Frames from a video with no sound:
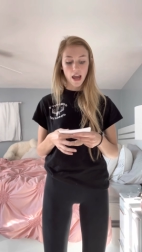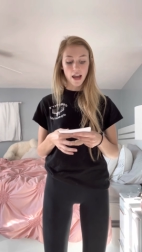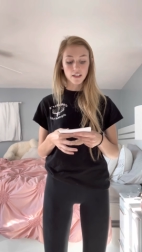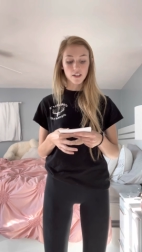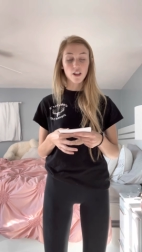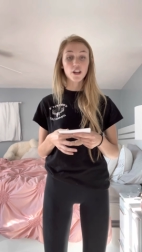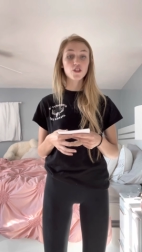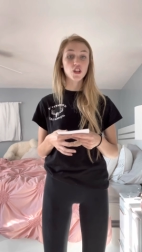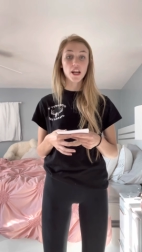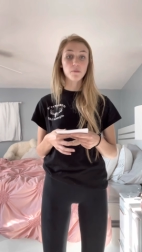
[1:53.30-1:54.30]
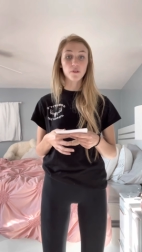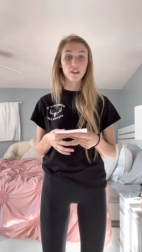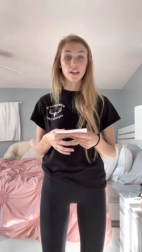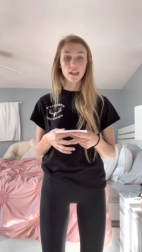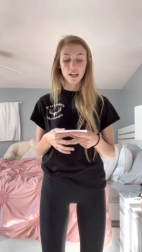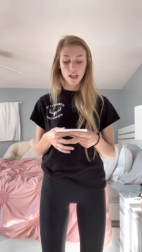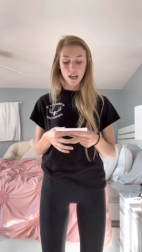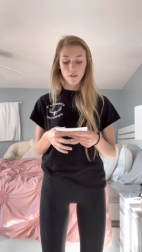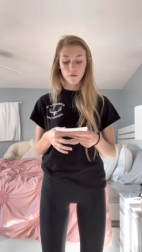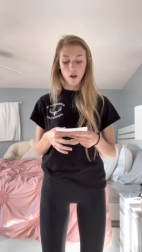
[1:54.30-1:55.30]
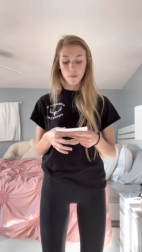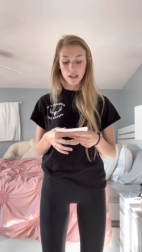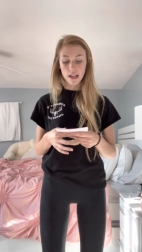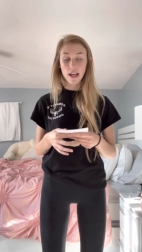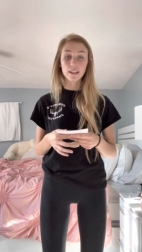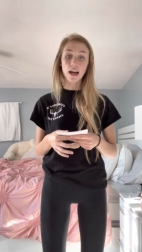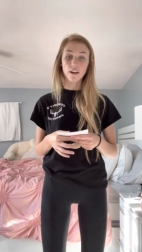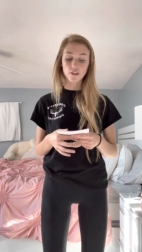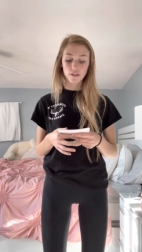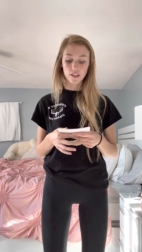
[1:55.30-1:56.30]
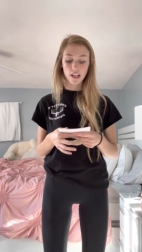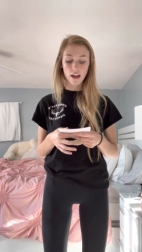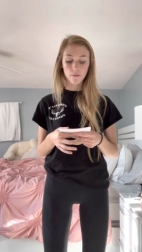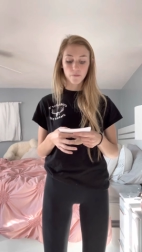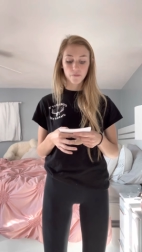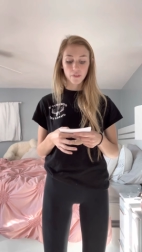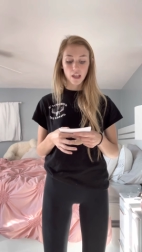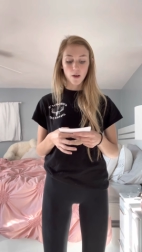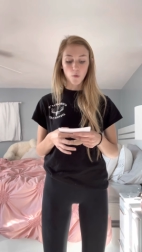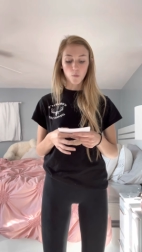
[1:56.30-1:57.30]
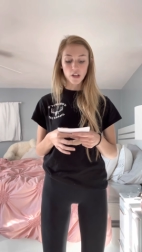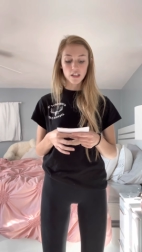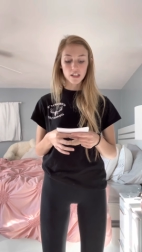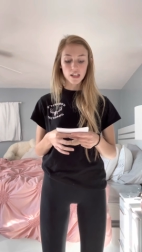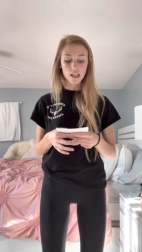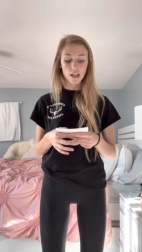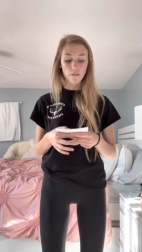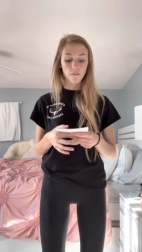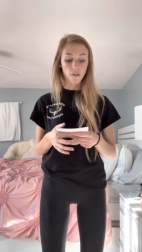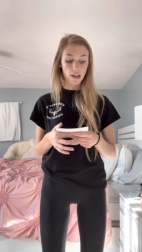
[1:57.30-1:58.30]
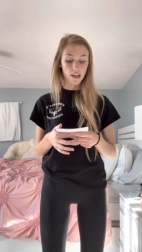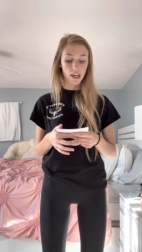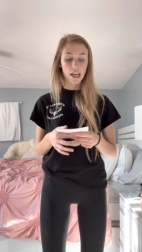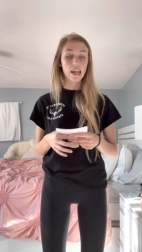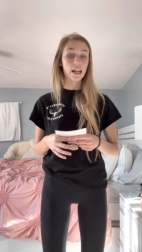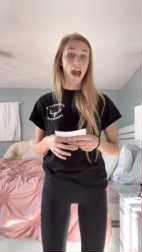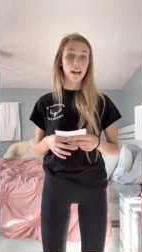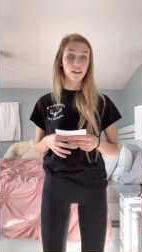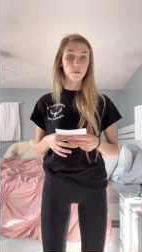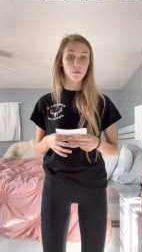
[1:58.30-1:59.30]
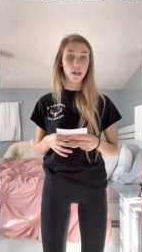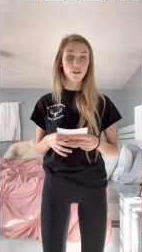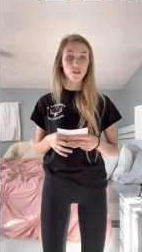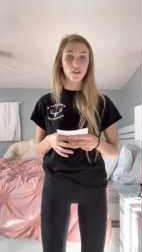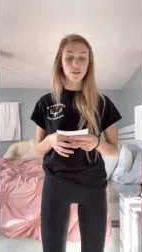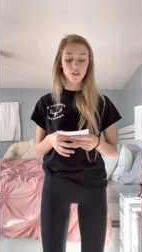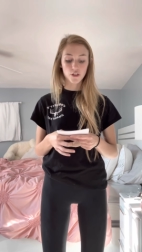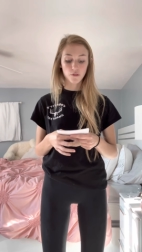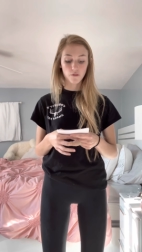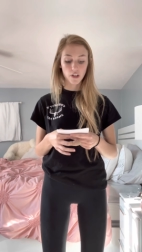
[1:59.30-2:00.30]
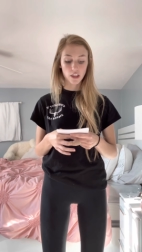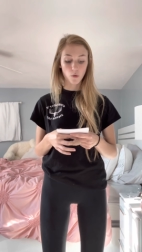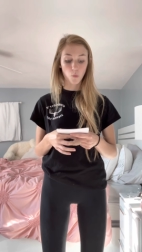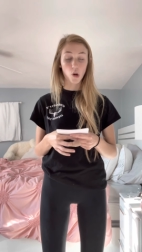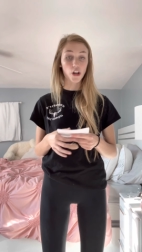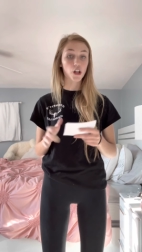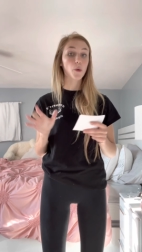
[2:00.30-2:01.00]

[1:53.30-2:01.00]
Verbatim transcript: As Claire Chamberlain from Net Doctor said, we see fake and edited pictures to fit the word